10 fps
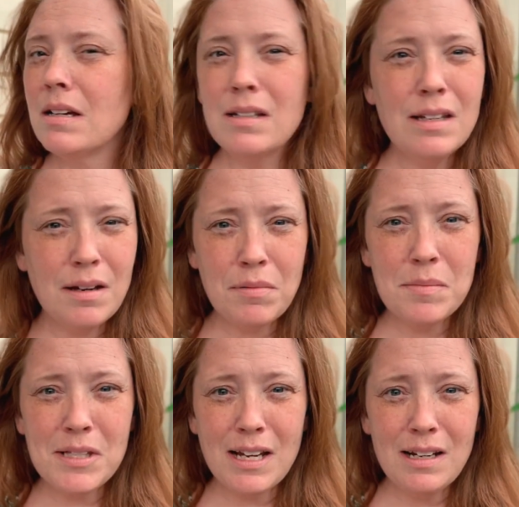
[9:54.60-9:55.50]
You get what
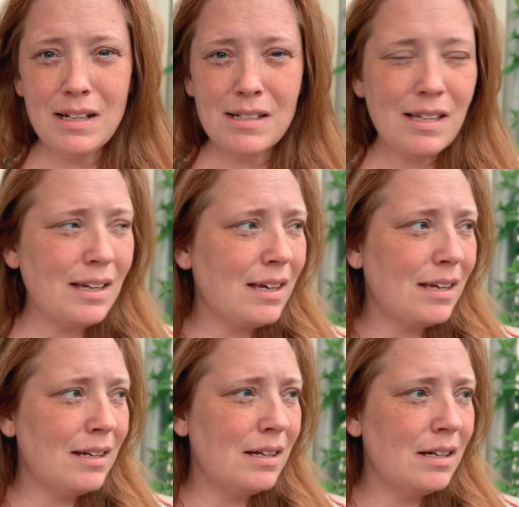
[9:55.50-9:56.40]
I'm saying? It's like,
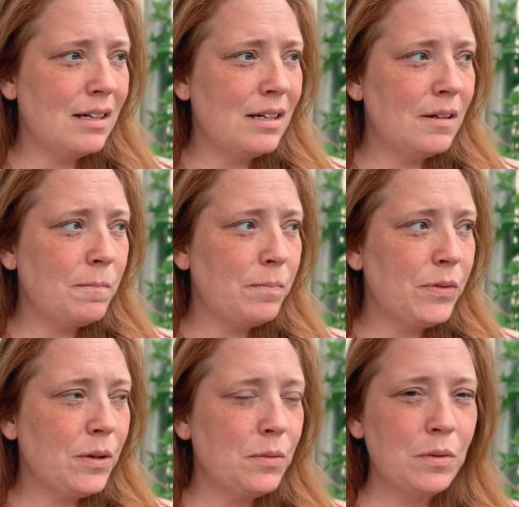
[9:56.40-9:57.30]

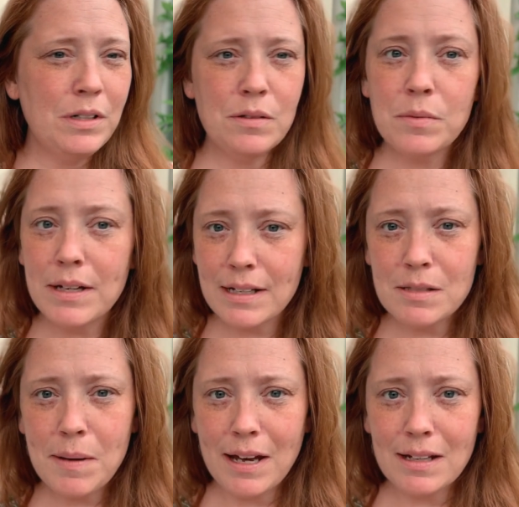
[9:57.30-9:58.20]
what did we
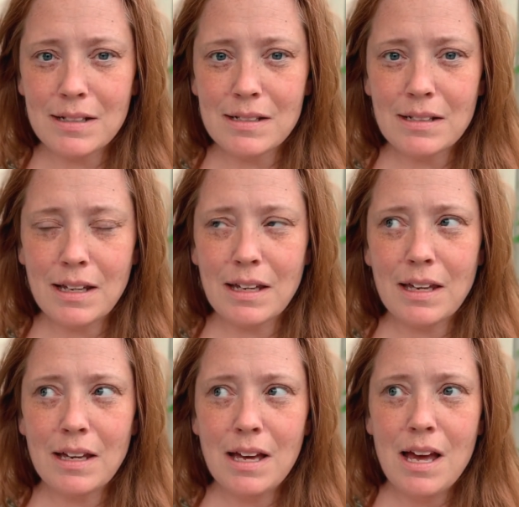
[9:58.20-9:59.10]
expect? Like,
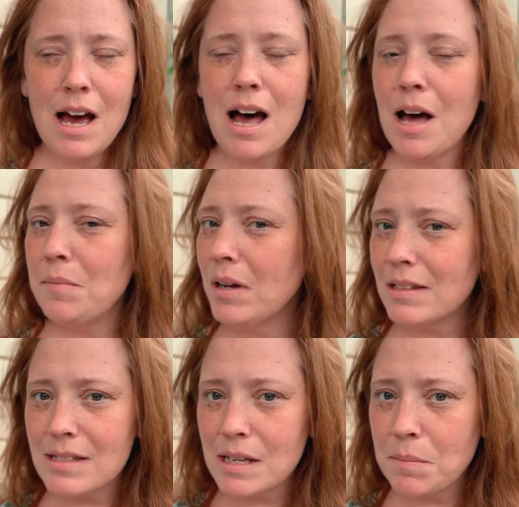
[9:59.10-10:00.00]
I'm not
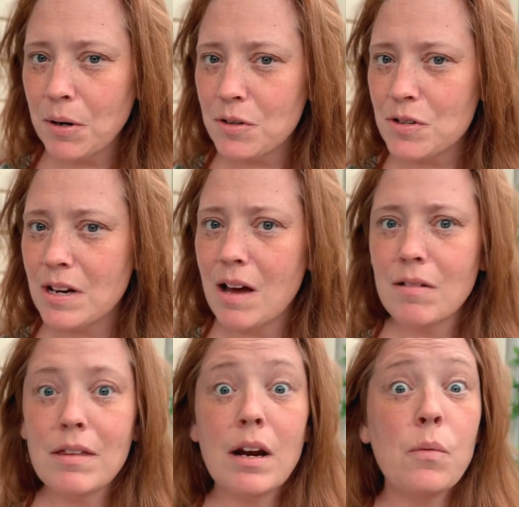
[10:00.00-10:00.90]
the same person now
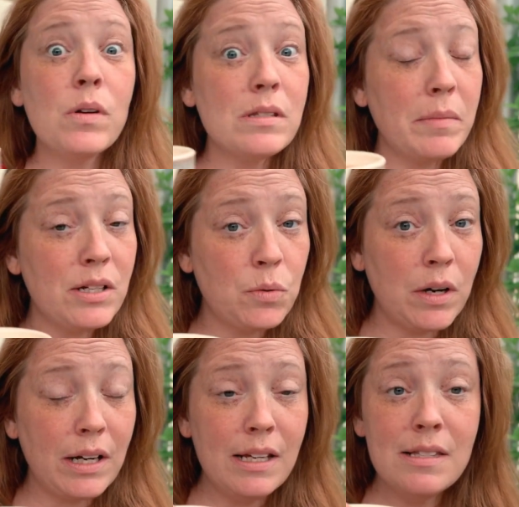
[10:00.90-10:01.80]
that I was in my
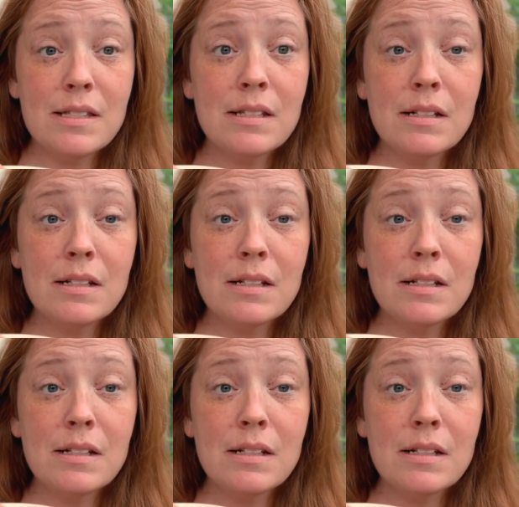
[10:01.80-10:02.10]
20s,